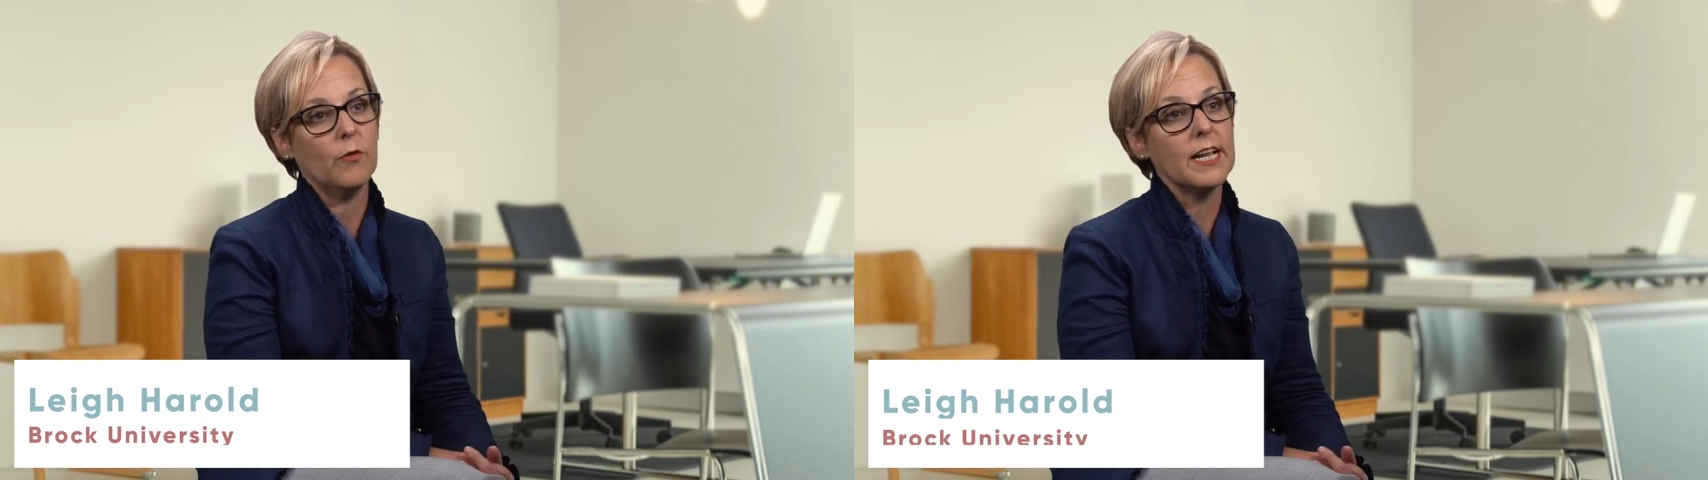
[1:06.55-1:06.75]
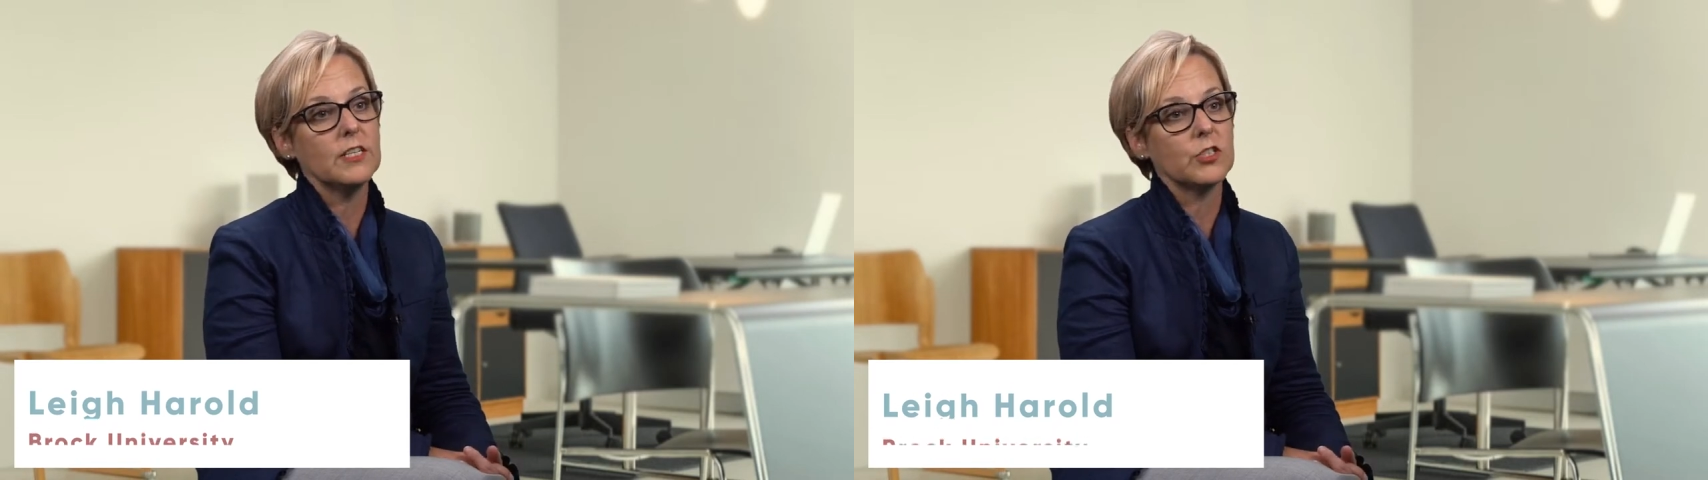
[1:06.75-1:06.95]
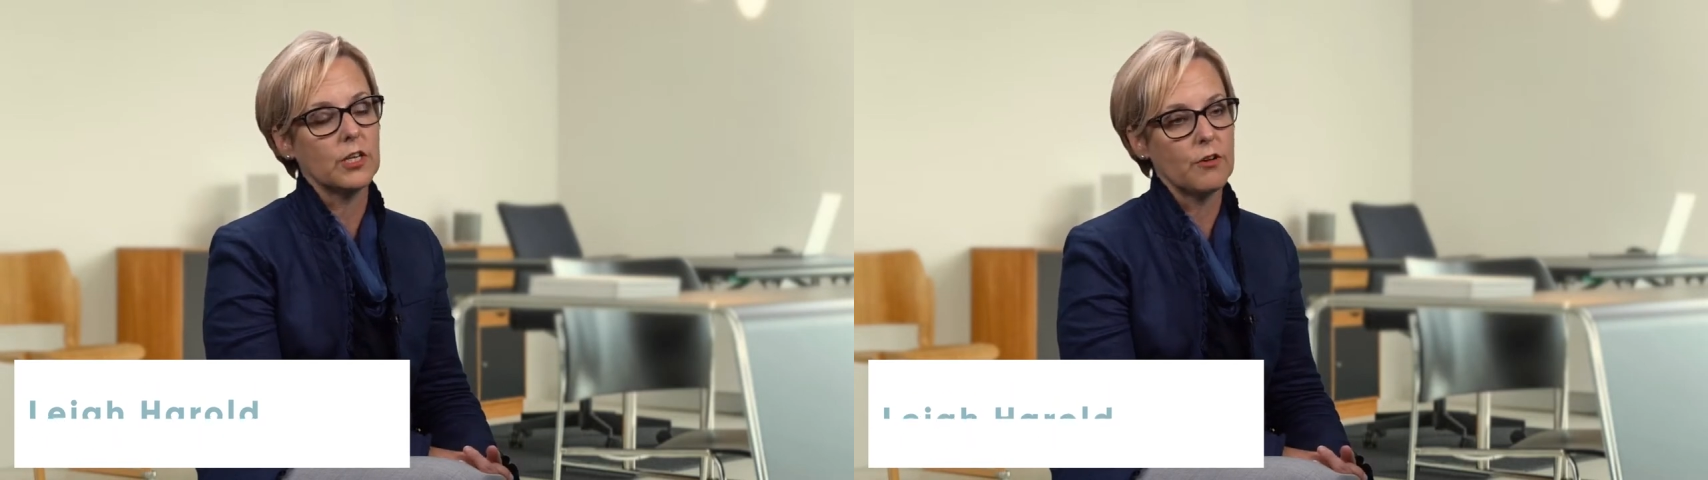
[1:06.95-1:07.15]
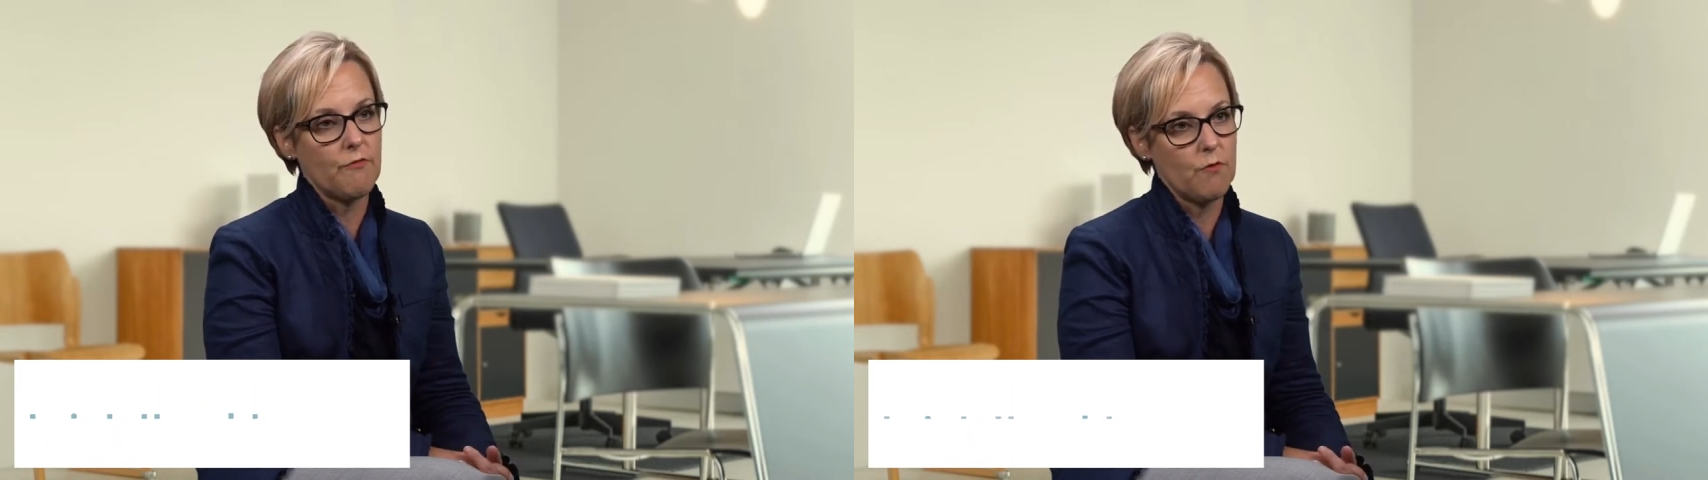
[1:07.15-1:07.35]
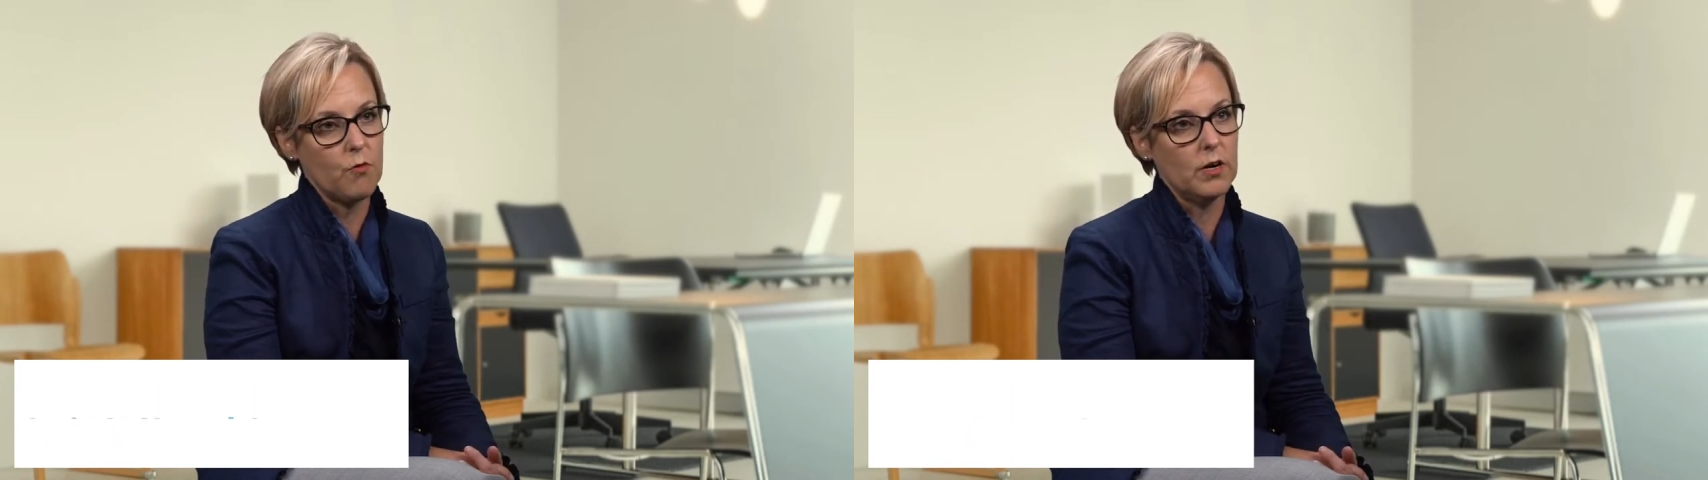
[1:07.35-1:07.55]
arranging
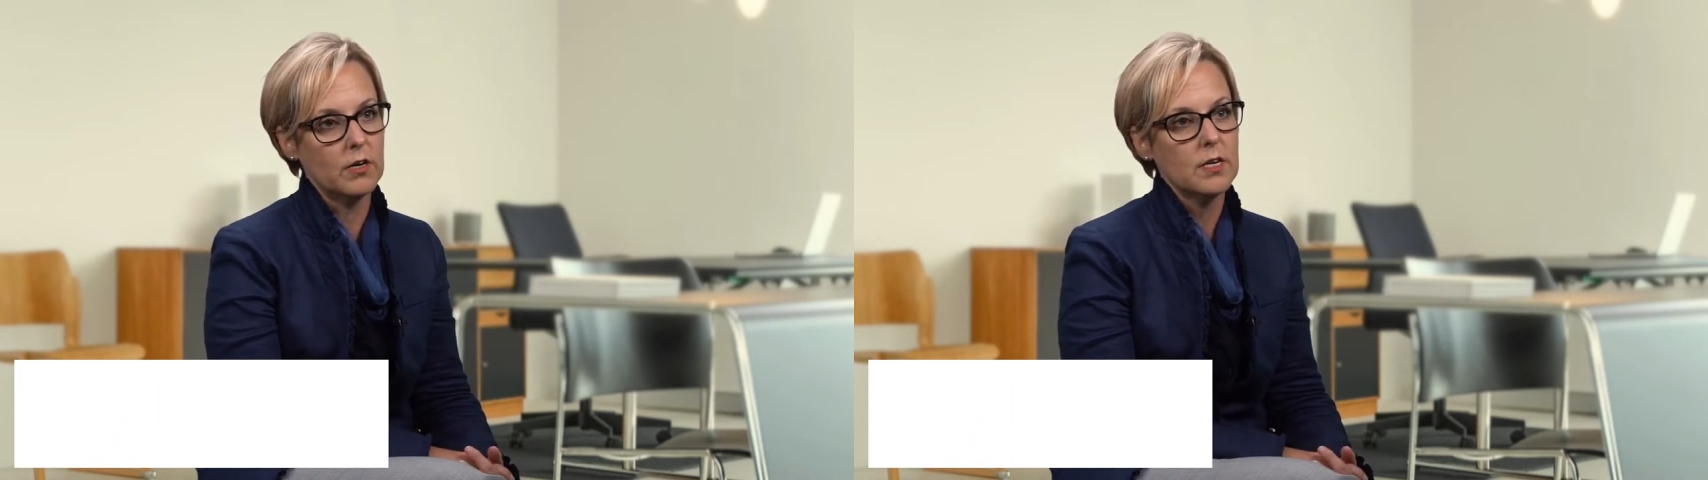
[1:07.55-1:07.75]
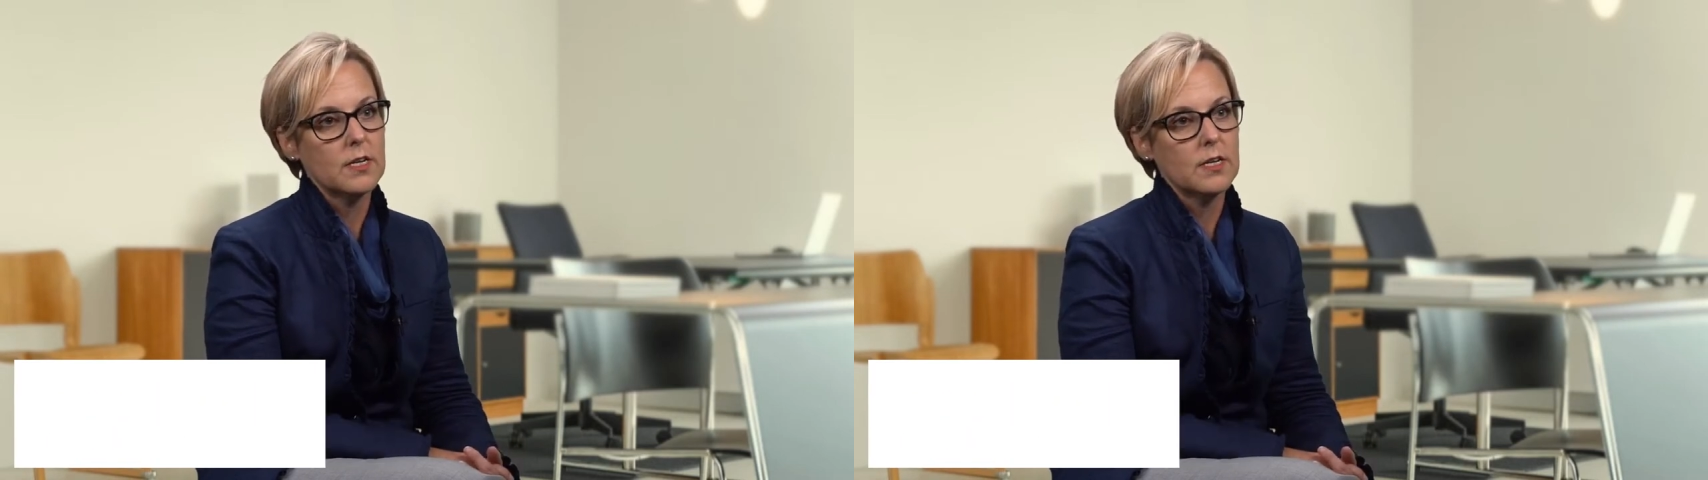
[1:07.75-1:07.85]
for